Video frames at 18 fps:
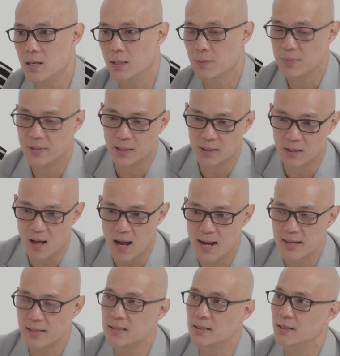Mr.
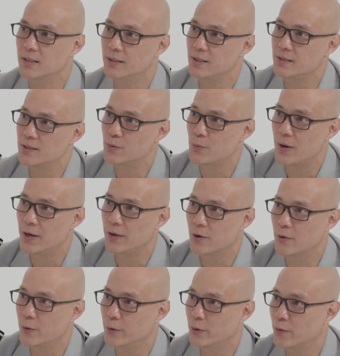Client, this is where
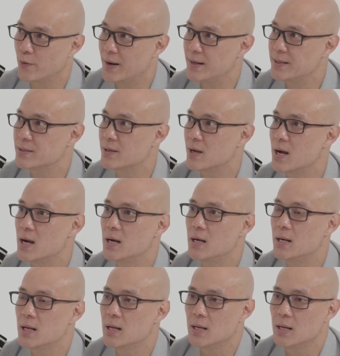your rates are,